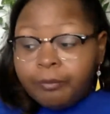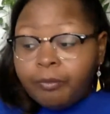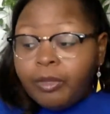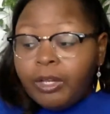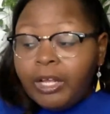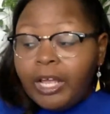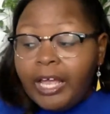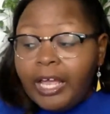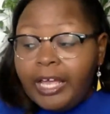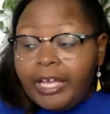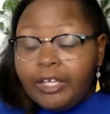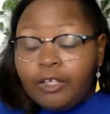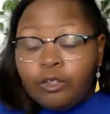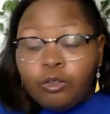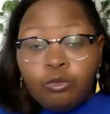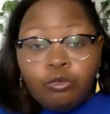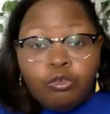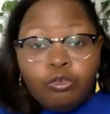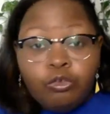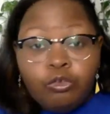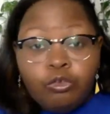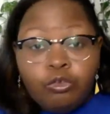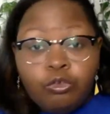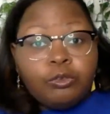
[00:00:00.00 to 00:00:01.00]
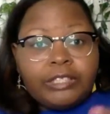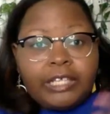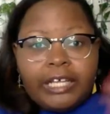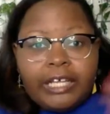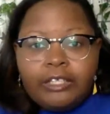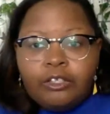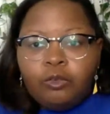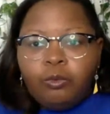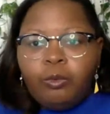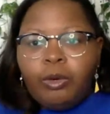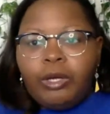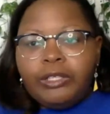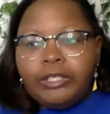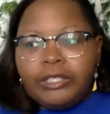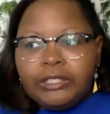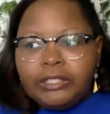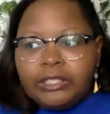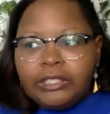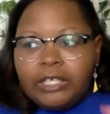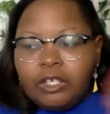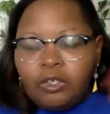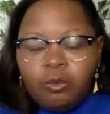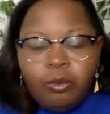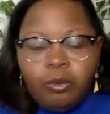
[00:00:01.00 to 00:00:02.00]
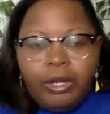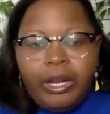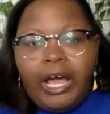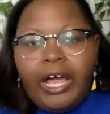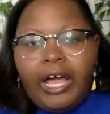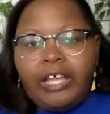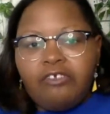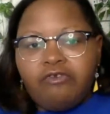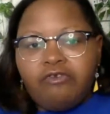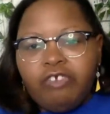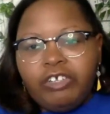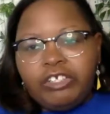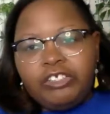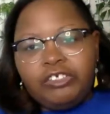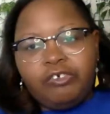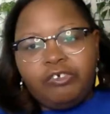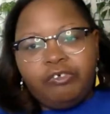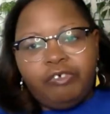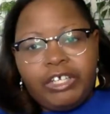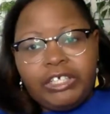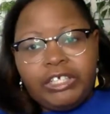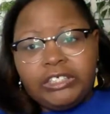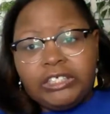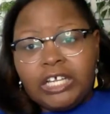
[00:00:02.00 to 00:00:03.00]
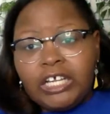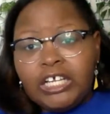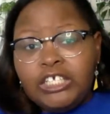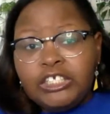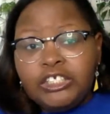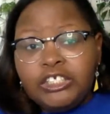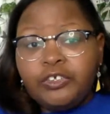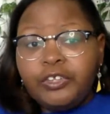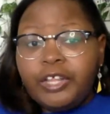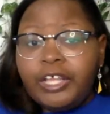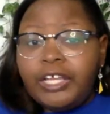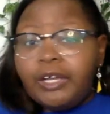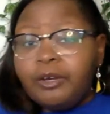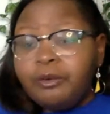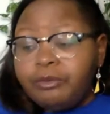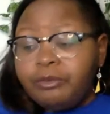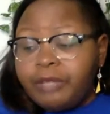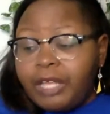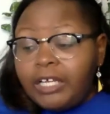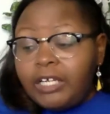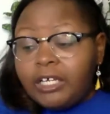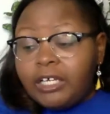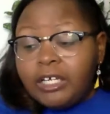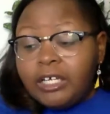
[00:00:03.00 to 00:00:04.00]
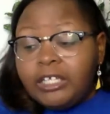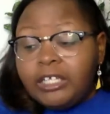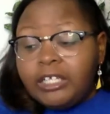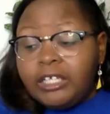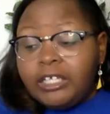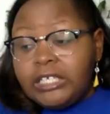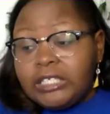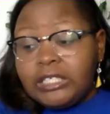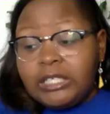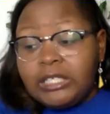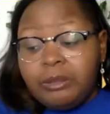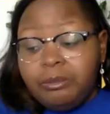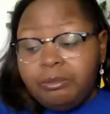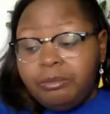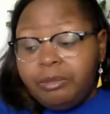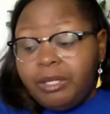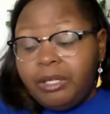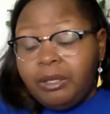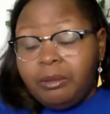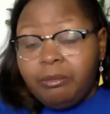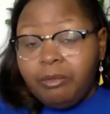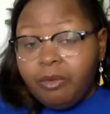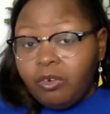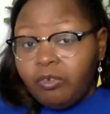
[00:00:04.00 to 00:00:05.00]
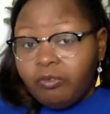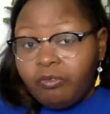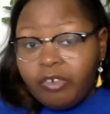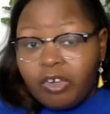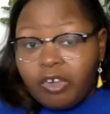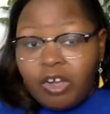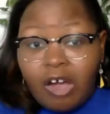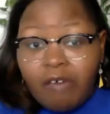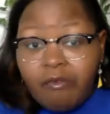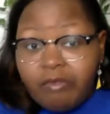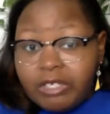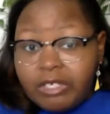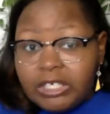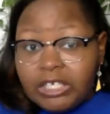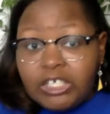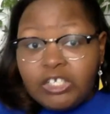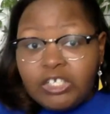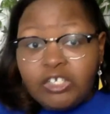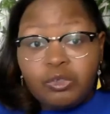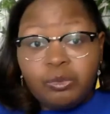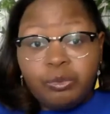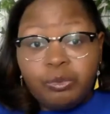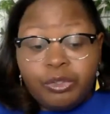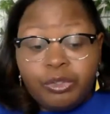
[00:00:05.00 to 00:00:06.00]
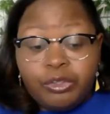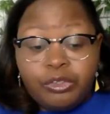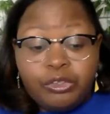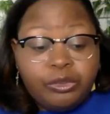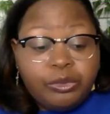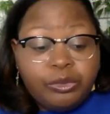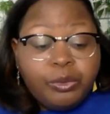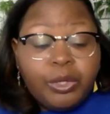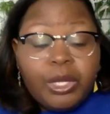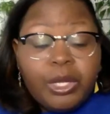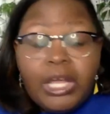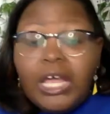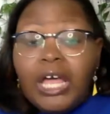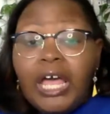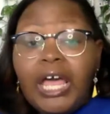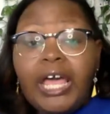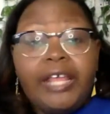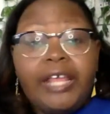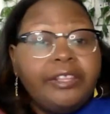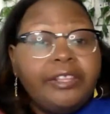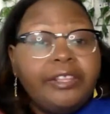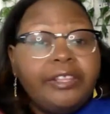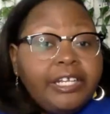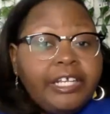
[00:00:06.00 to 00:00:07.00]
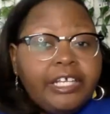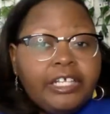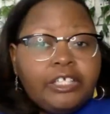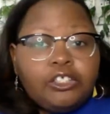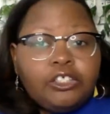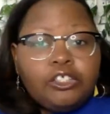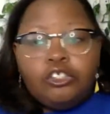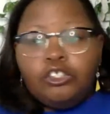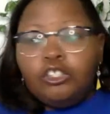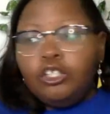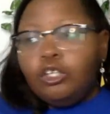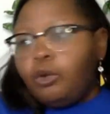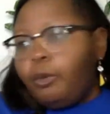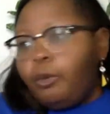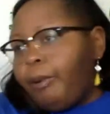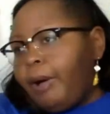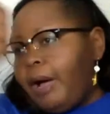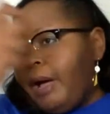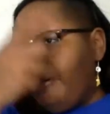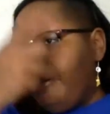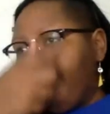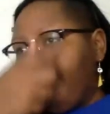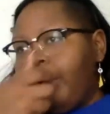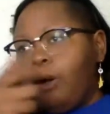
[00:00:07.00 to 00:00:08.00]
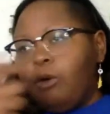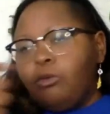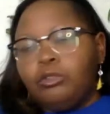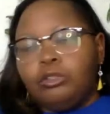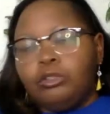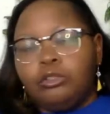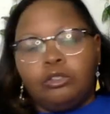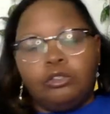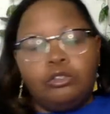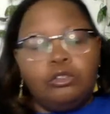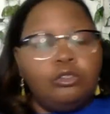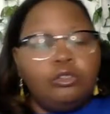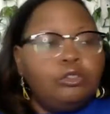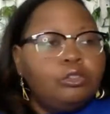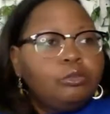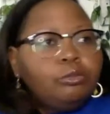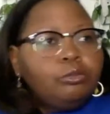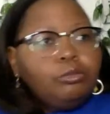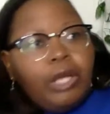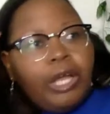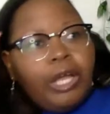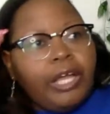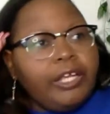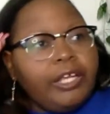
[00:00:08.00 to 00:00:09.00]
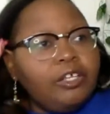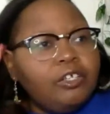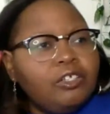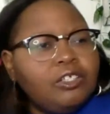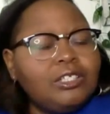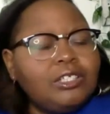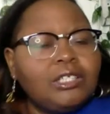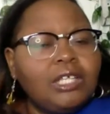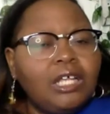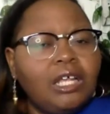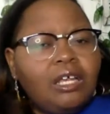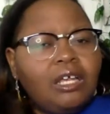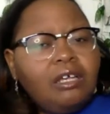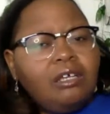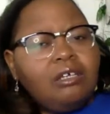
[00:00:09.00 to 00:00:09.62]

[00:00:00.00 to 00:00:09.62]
and who knows that throughout the day you want to hydrate your face. So they could easily be in the middle of a conversation with you and then next thing you know pop out and you're just like,